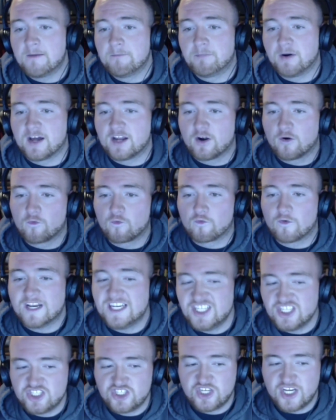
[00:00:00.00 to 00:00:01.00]
But
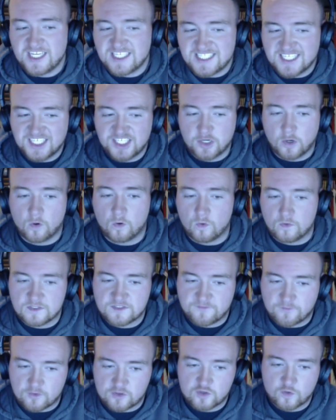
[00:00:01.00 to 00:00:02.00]
race chasing
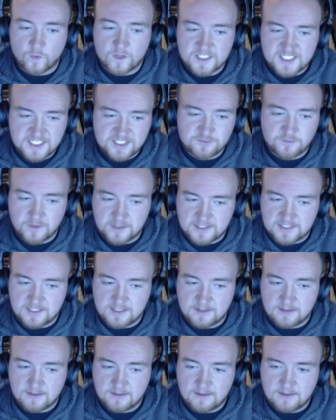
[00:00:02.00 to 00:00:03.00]
goals for
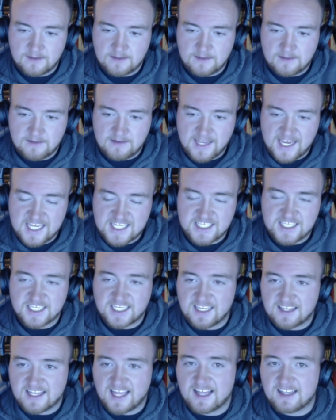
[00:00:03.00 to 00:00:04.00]
2020 is to
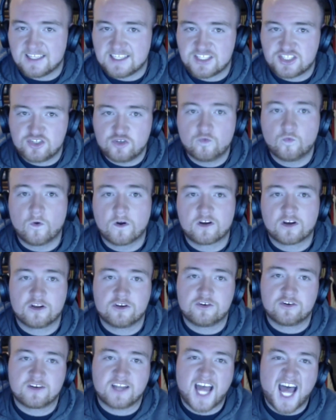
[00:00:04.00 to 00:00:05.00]
get that list to
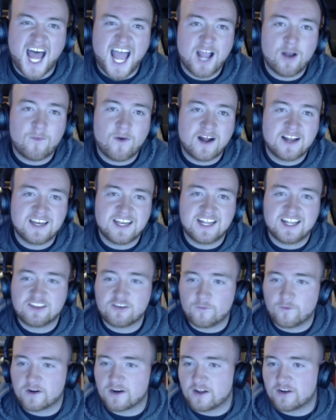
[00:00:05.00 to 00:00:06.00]
100. I want to
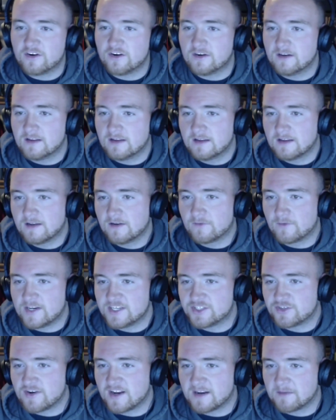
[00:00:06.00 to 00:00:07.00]
hit the 100
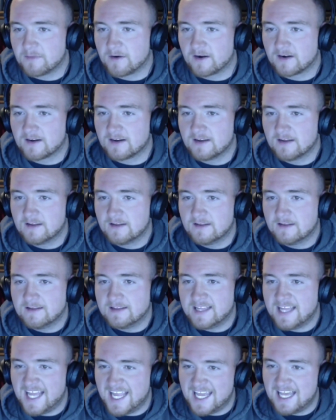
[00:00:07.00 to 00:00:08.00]
racetrack mark
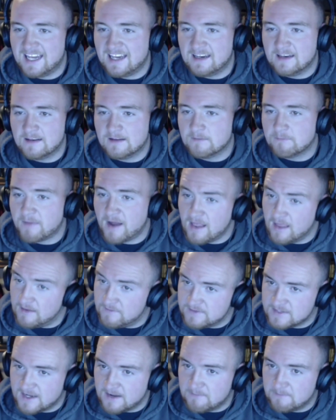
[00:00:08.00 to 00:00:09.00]
in my
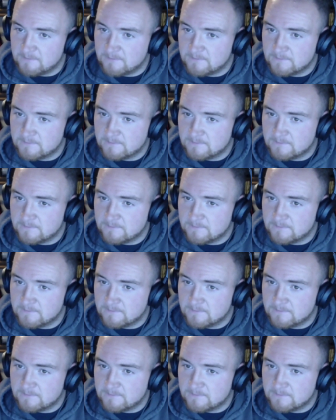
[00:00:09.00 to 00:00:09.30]
lifetime.